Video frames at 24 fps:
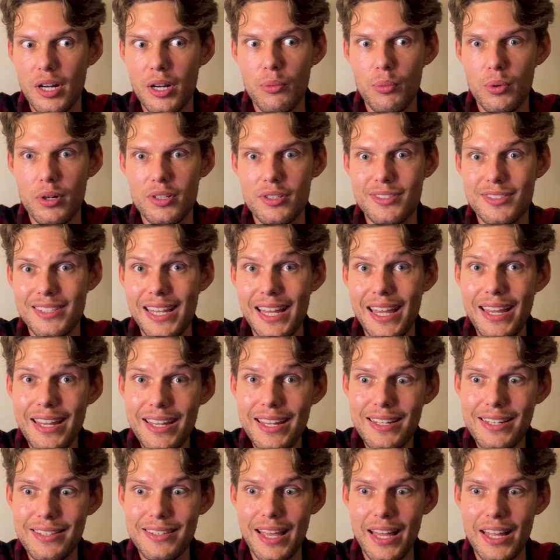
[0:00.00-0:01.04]
I want to
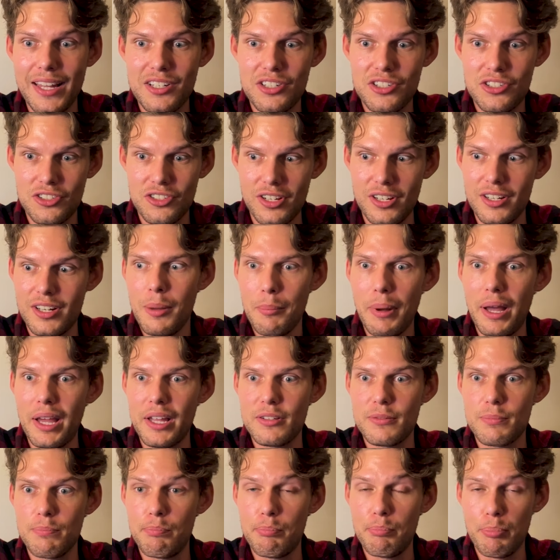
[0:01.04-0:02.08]
take that shit by
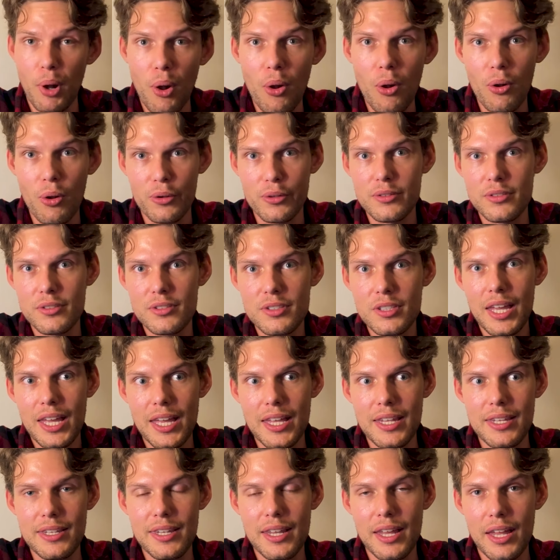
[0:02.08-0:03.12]
its balls
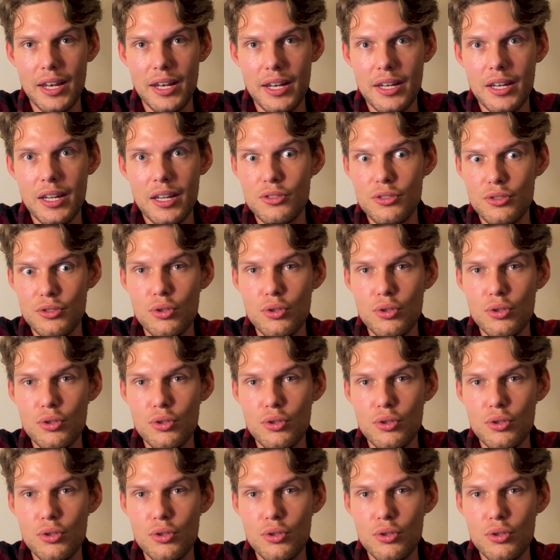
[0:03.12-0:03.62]
and then